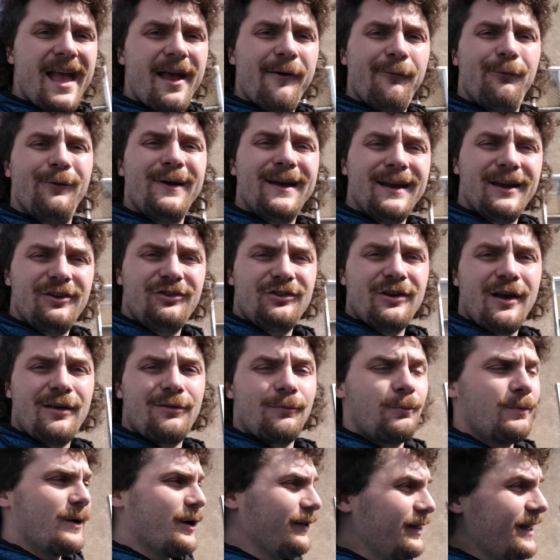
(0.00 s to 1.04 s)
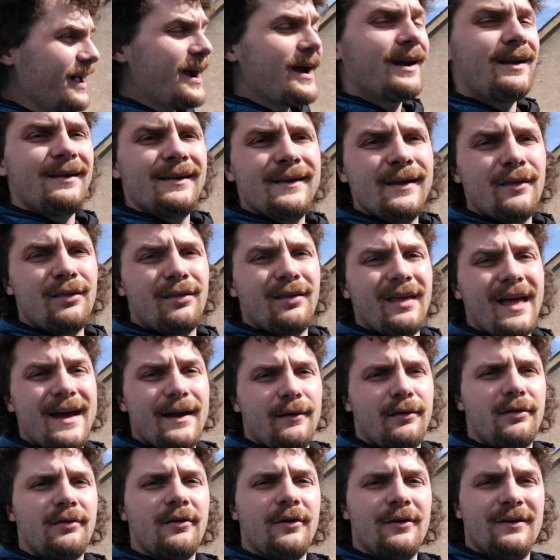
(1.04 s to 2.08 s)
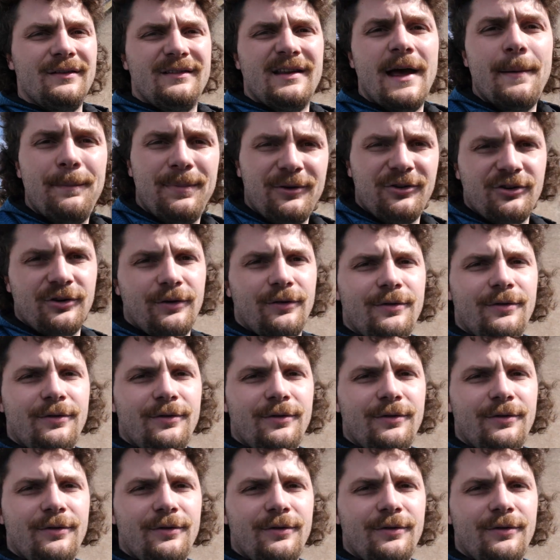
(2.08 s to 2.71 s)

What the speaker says: if we can adjust where the idle is at certain temperatures.